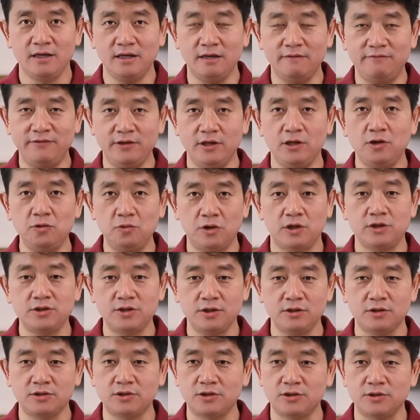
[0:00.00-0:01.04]
if you were
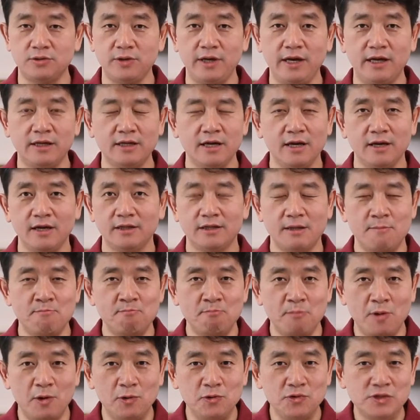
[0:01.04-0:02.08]
to create the
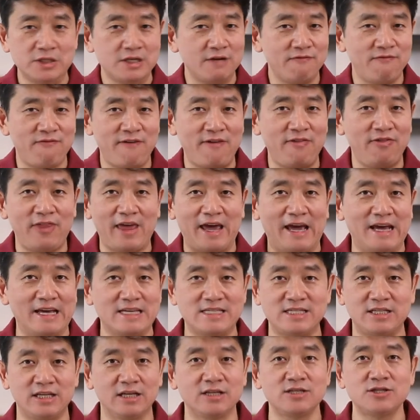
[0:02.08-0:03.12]
most
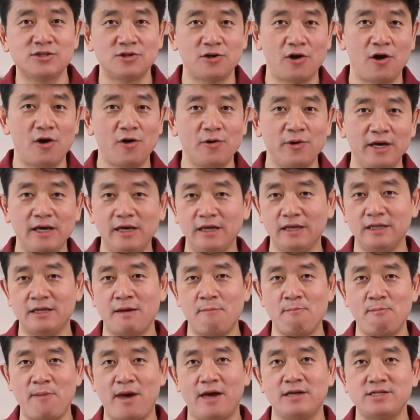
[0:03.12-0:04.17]
fantastic story in a
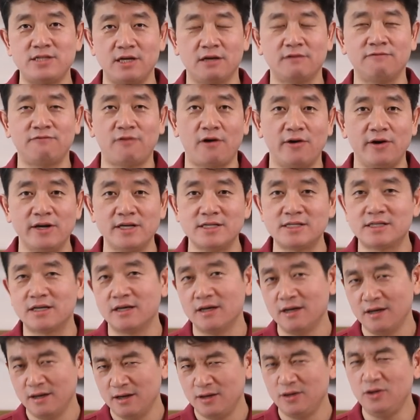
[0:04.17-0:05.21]
magic forest,
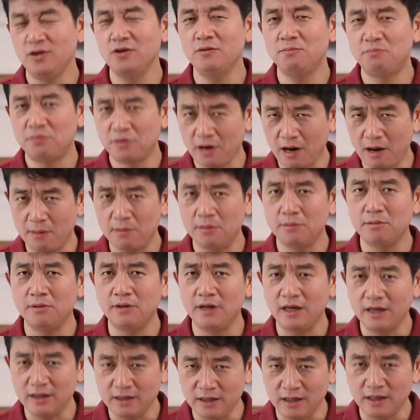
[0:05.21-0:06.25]
you
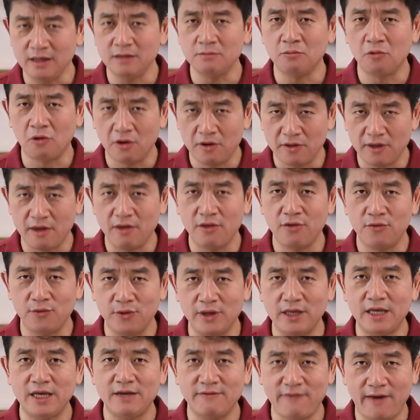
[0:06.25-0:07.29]
probably need more than
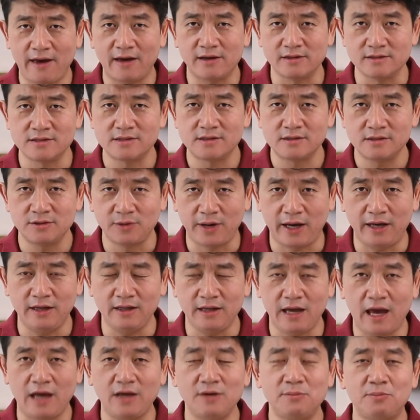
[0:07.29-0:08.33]
3 events, right?
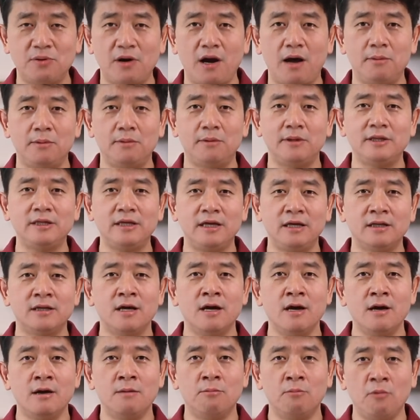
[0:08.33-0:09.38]
And you probably need
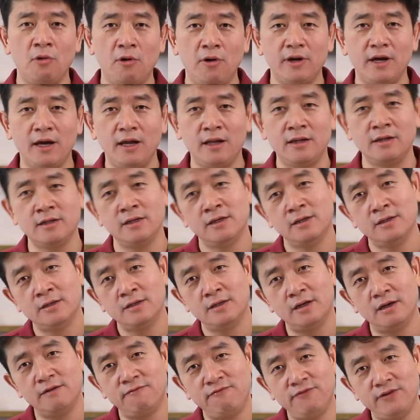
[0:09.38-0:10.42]
more than
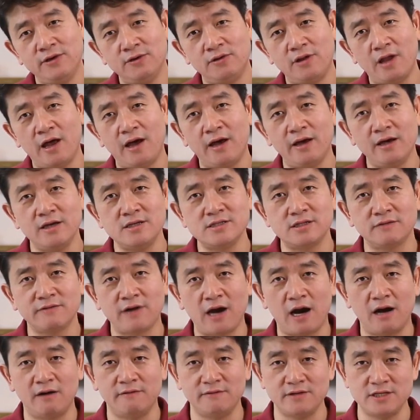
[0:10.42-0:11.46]
a few lines of
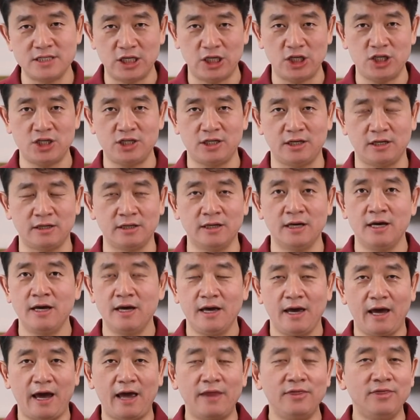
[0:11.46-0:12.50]
conversation,
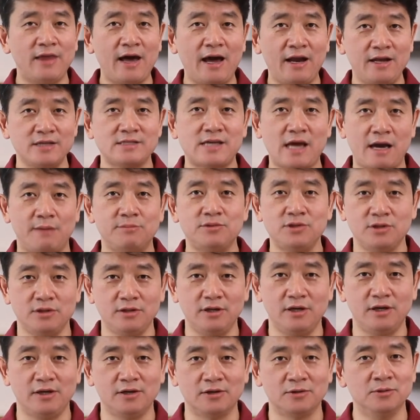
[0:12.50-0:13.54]
and that is up to
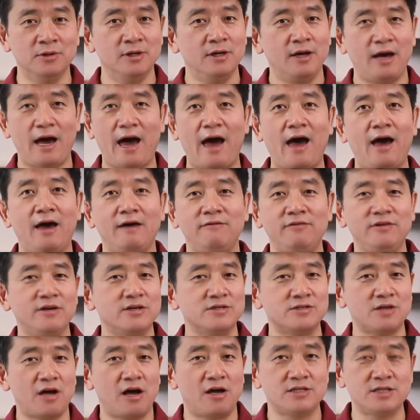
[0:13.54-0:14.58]
you. I have
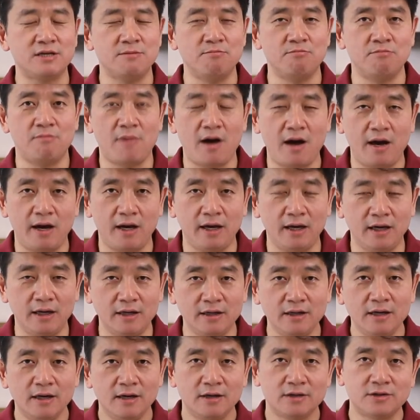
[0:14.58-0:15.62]
exhausted
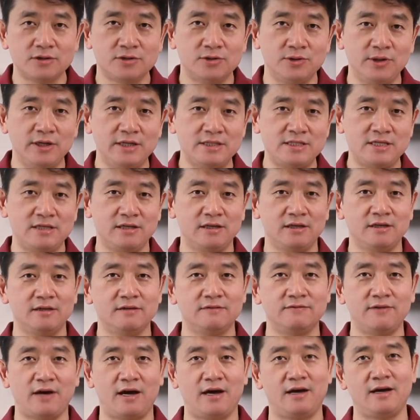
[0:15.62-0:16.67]
my
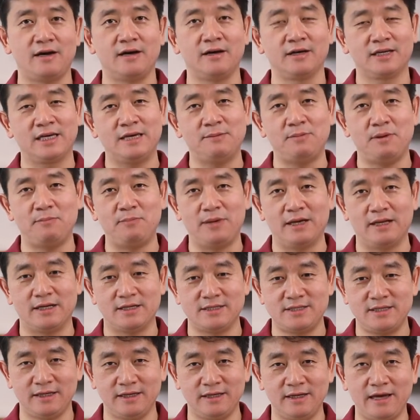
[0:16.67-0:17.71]
creative
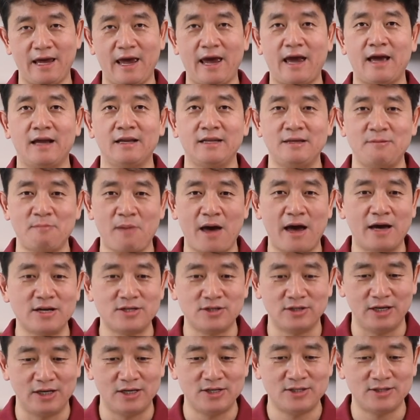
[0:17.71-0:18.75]
capability and
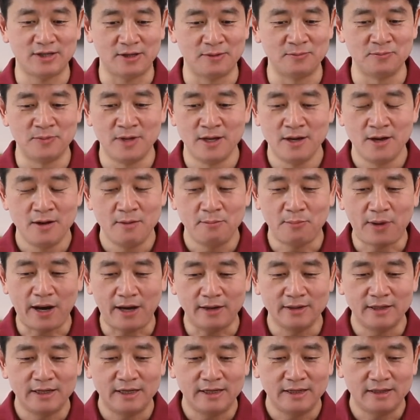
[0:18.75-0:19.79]
imagination,
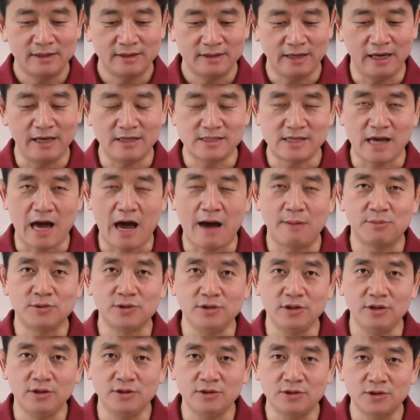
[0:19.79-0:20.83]
but it's up to
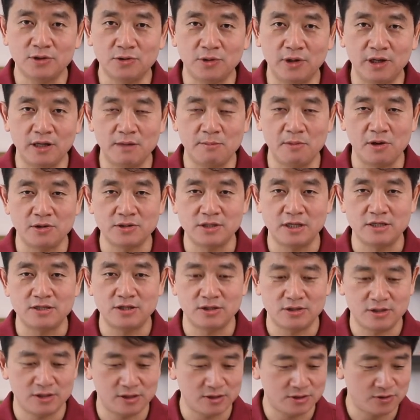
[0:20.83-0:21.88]
you to create the most
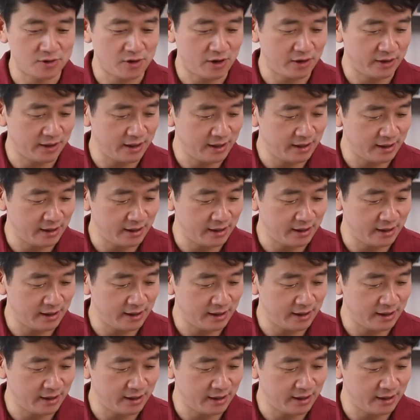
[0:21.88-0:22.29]
interesting story